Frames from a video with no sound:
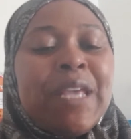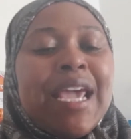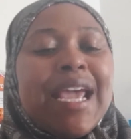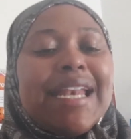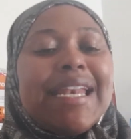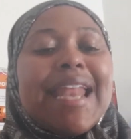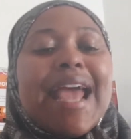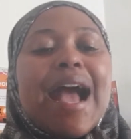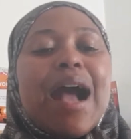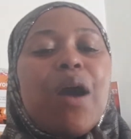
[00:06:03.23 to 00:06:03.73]

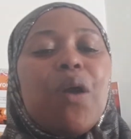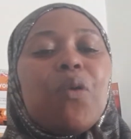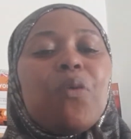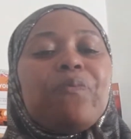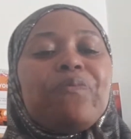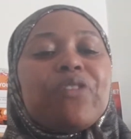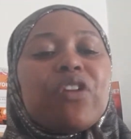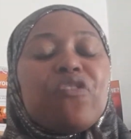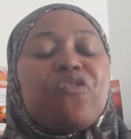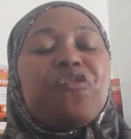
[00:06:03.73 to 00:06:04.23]
Now,
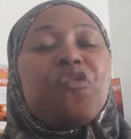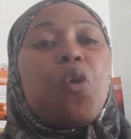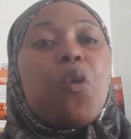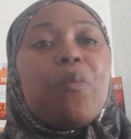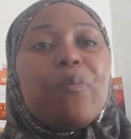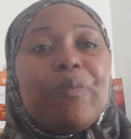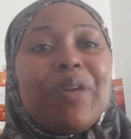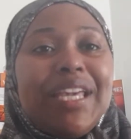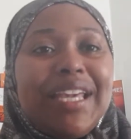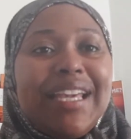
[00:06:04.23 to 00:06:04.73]
for
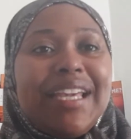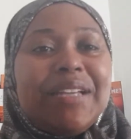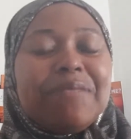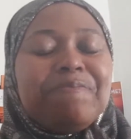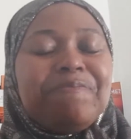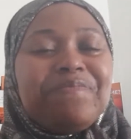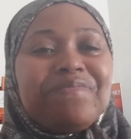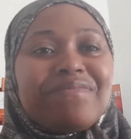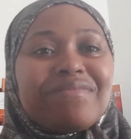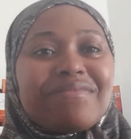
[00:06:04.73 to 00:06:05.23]

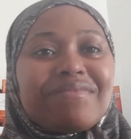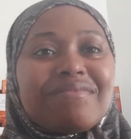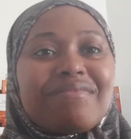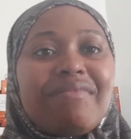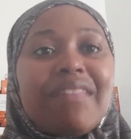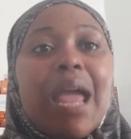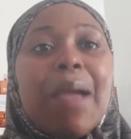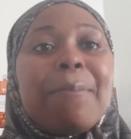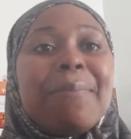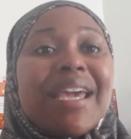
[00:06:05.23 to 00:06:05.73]
me,
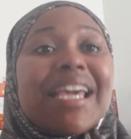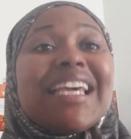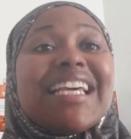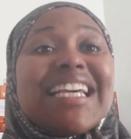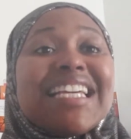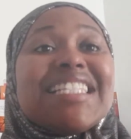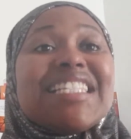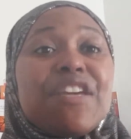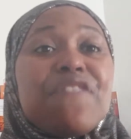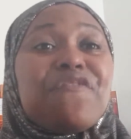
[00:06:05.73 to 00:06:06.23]
making
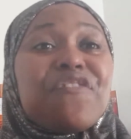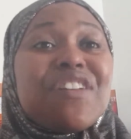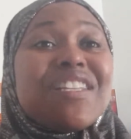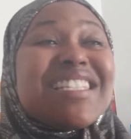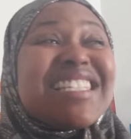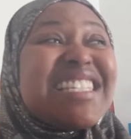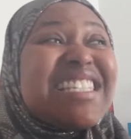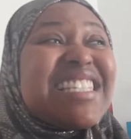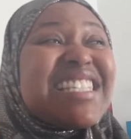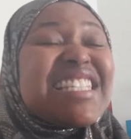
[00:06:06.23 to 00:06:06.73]
a difference
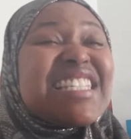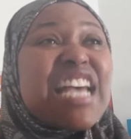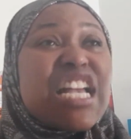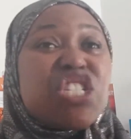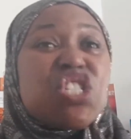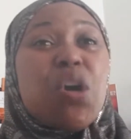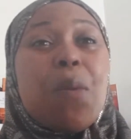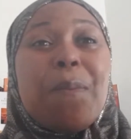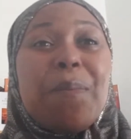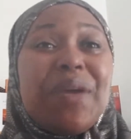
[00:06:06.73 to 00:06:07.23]
is
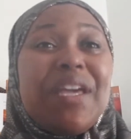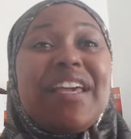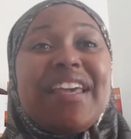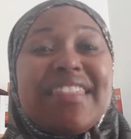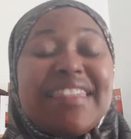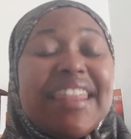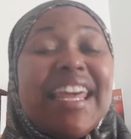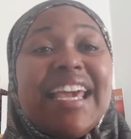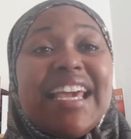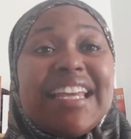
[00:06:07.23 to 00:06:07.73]
such a big
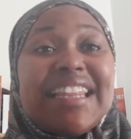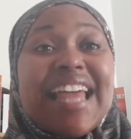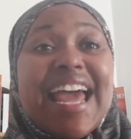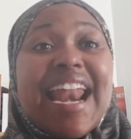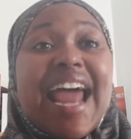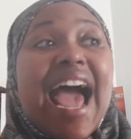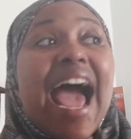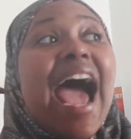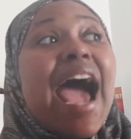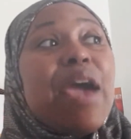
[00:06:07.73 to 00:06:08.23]
thing that
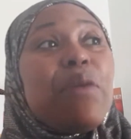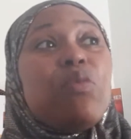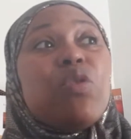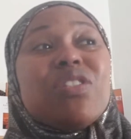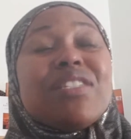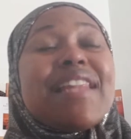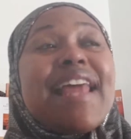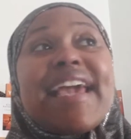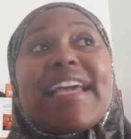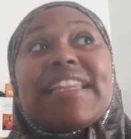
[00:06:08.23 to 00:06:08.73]
I
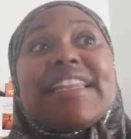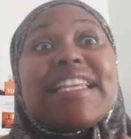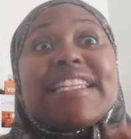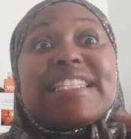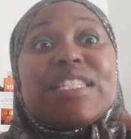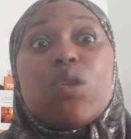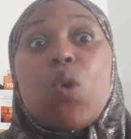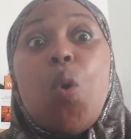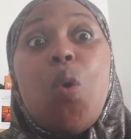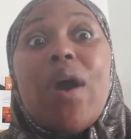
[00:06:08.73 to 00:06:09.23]
was like, there's
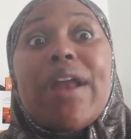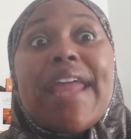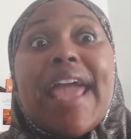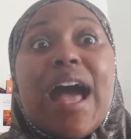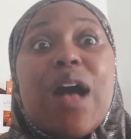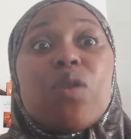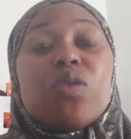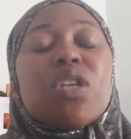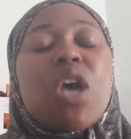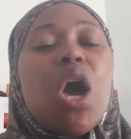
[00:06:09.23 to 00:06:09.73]
no one
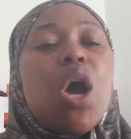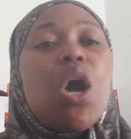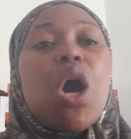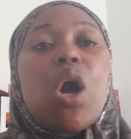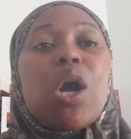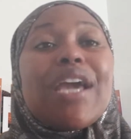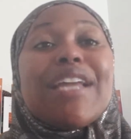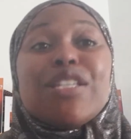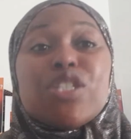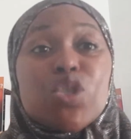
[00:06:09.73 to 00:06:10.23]
else
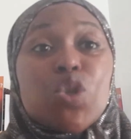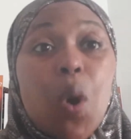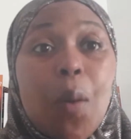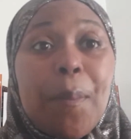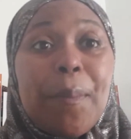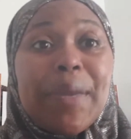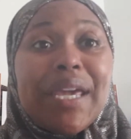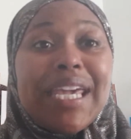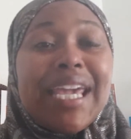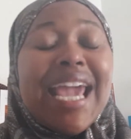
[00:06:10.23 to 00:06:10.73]
can stop
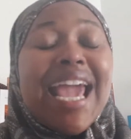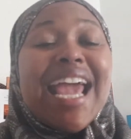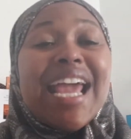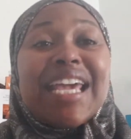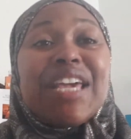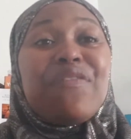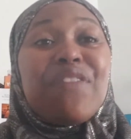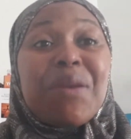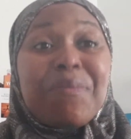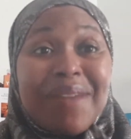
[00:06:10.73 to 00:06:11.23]
me,
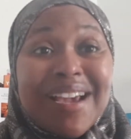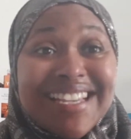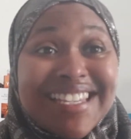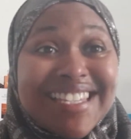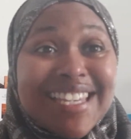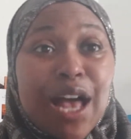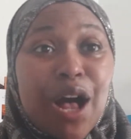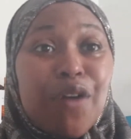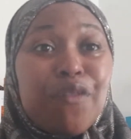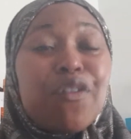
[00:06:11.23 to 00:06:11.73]
even
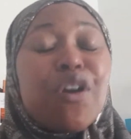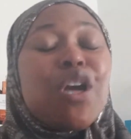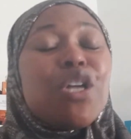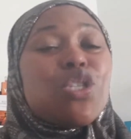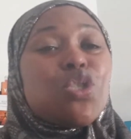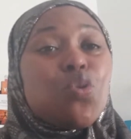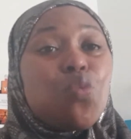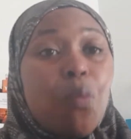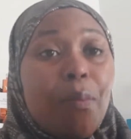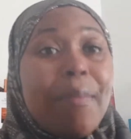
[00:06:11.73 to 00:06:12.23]
myself,
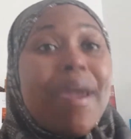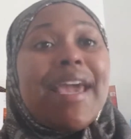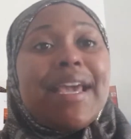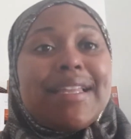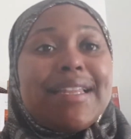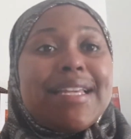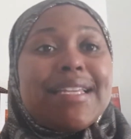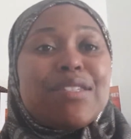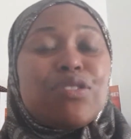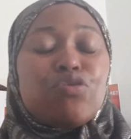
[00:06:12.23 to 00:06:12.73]
to make
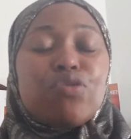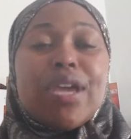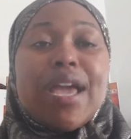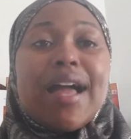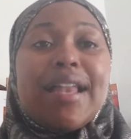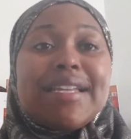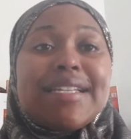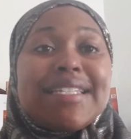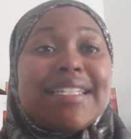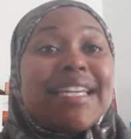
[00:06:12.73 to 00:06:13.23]
this
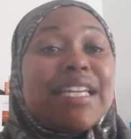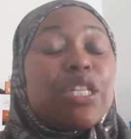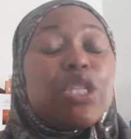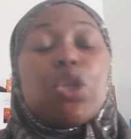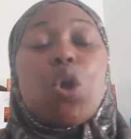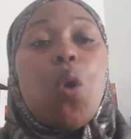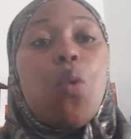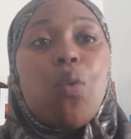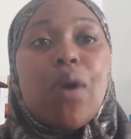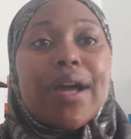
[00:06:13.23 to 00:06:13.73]
reality.
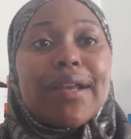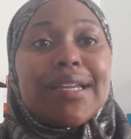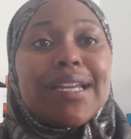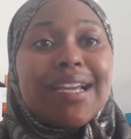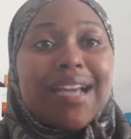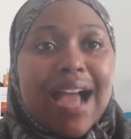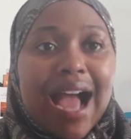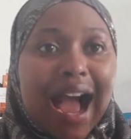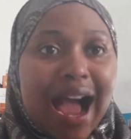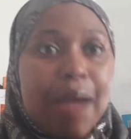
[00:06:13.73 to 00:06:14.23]
No one.
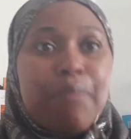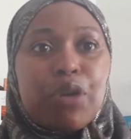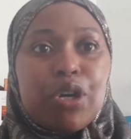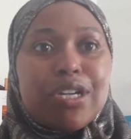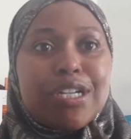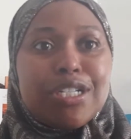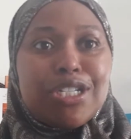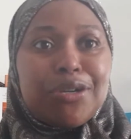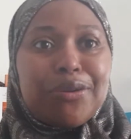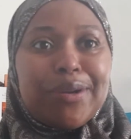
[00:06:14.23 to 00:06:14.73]
I'm gonna
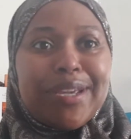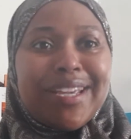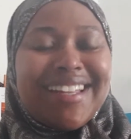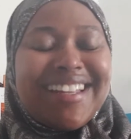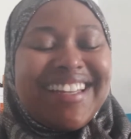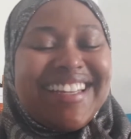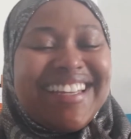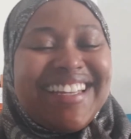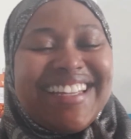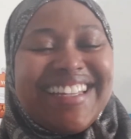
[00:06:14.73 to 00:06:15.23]
do
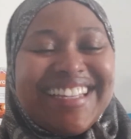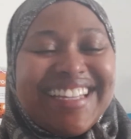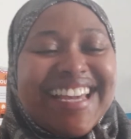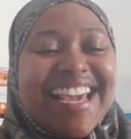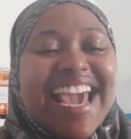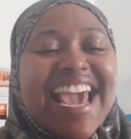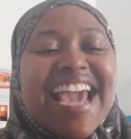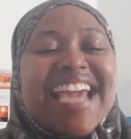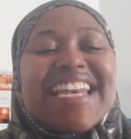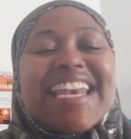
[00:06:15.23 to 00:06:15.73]

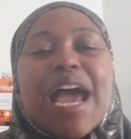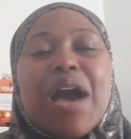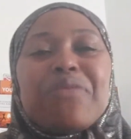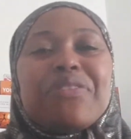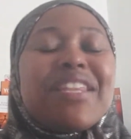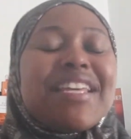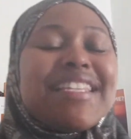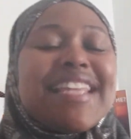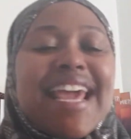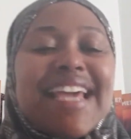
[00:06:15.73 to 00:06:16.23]
it. Now,
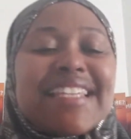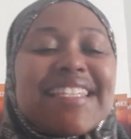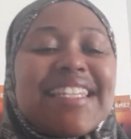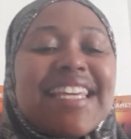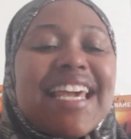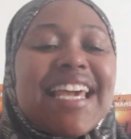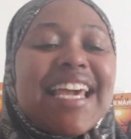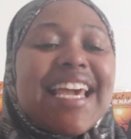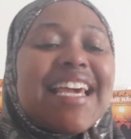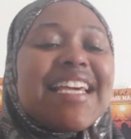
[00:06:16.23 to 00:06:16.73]
the next
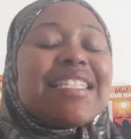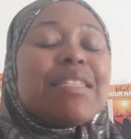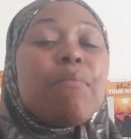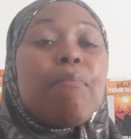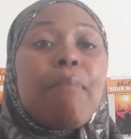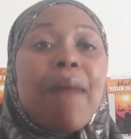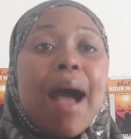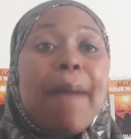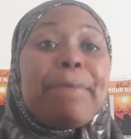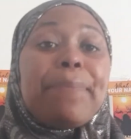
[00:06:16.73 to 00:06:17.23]
thing is
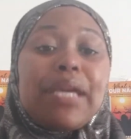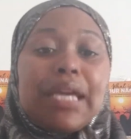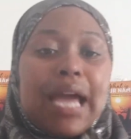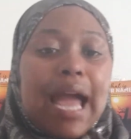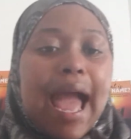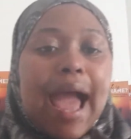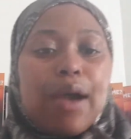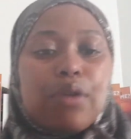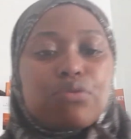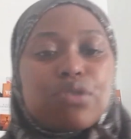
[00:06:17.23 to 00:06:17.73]
mapping
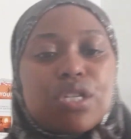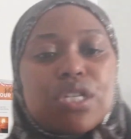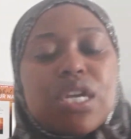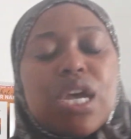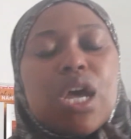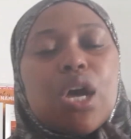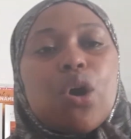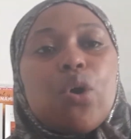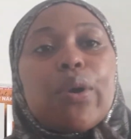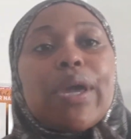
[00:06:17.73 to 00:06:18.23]
out,
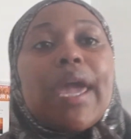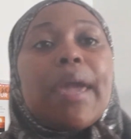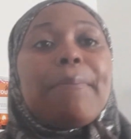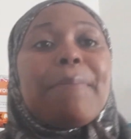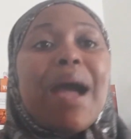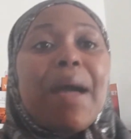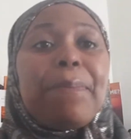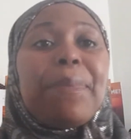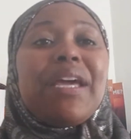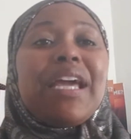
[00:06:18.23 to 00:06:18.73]
okay?
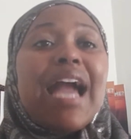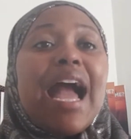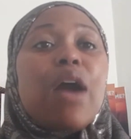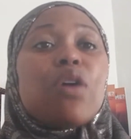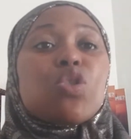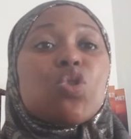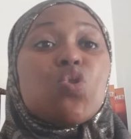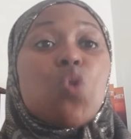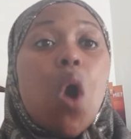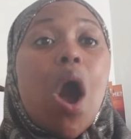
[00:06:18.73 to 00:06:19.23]
Mapping
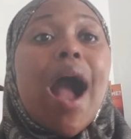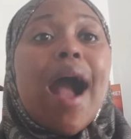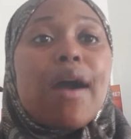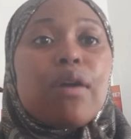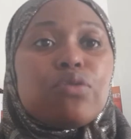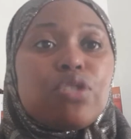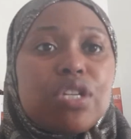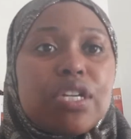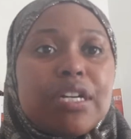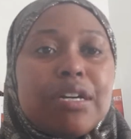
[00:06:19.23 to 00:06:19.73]
out your
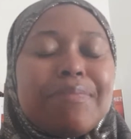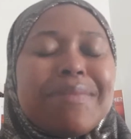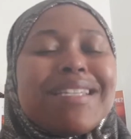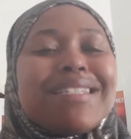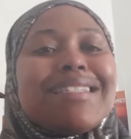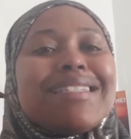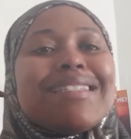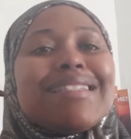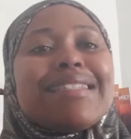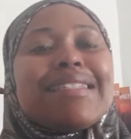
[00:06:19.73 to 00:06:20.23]
outcome. Is
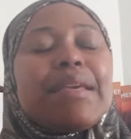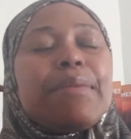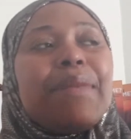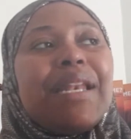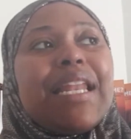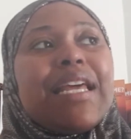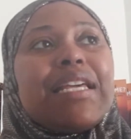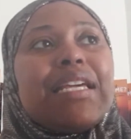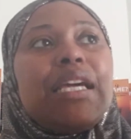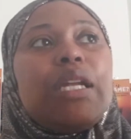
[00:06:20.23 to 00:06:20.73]
this
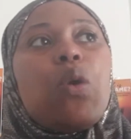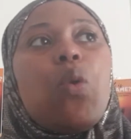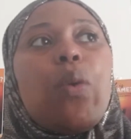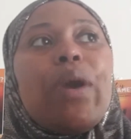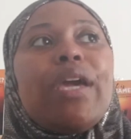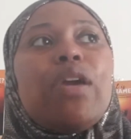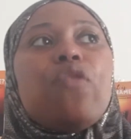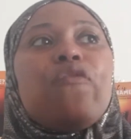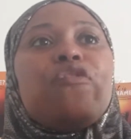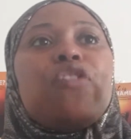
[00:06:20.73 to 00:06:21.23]
similar in a
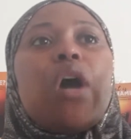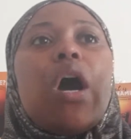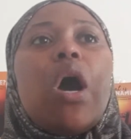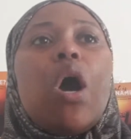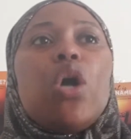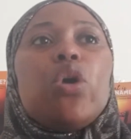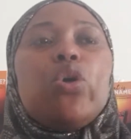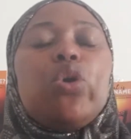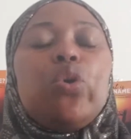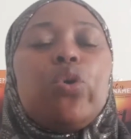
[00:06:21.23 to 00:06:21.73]
way of the
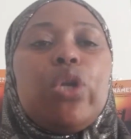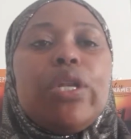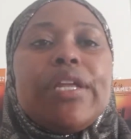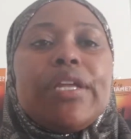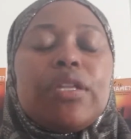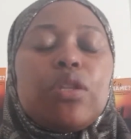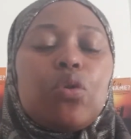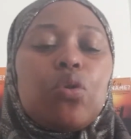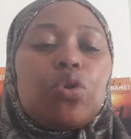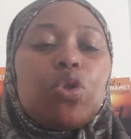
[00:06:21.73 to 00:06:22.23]

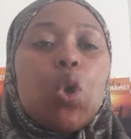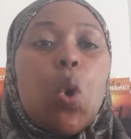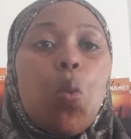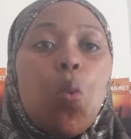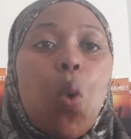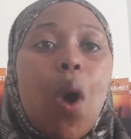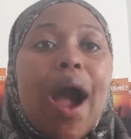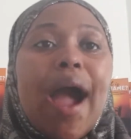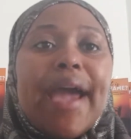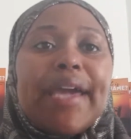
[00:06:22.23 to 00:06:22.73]
your
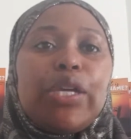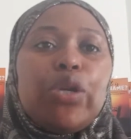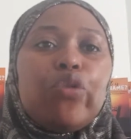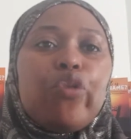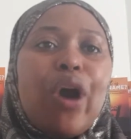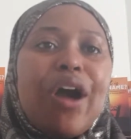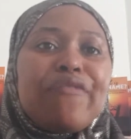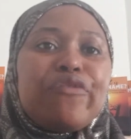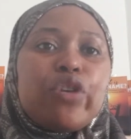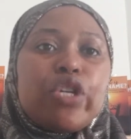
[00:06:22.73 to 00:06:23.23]
why you
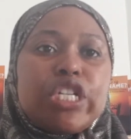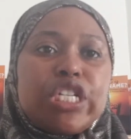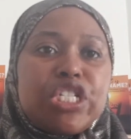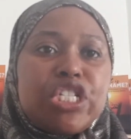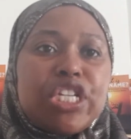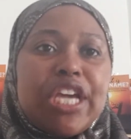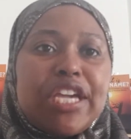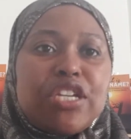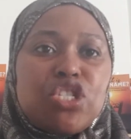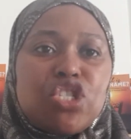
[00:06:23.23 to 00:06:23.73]
have your
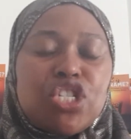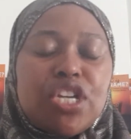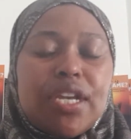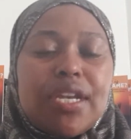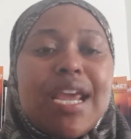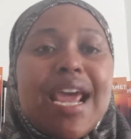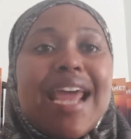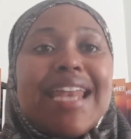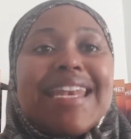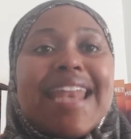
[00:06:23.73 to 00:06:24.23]
intention?
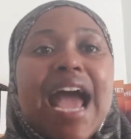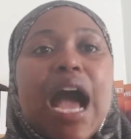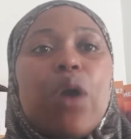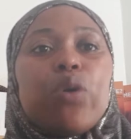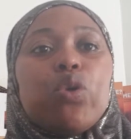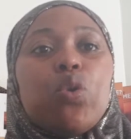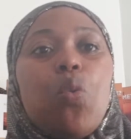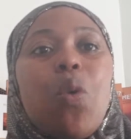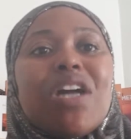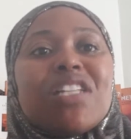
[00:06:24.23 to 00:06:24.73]
Now
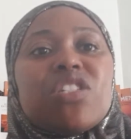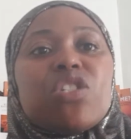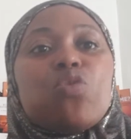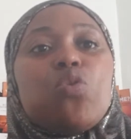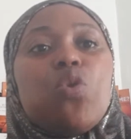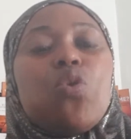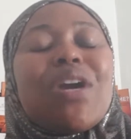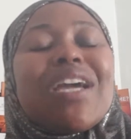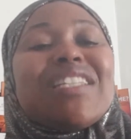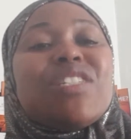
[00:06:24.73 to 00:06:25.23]
you want to
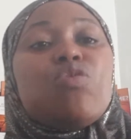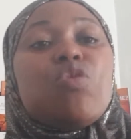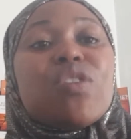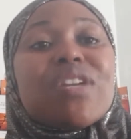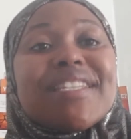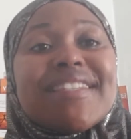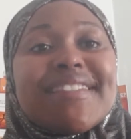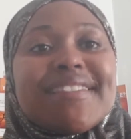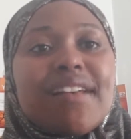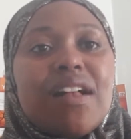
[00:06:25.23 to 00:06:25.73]
look at your
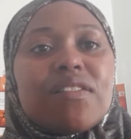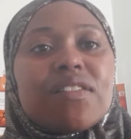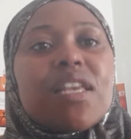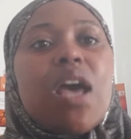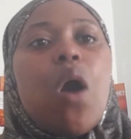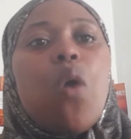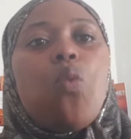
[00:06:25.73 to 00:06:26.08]
results.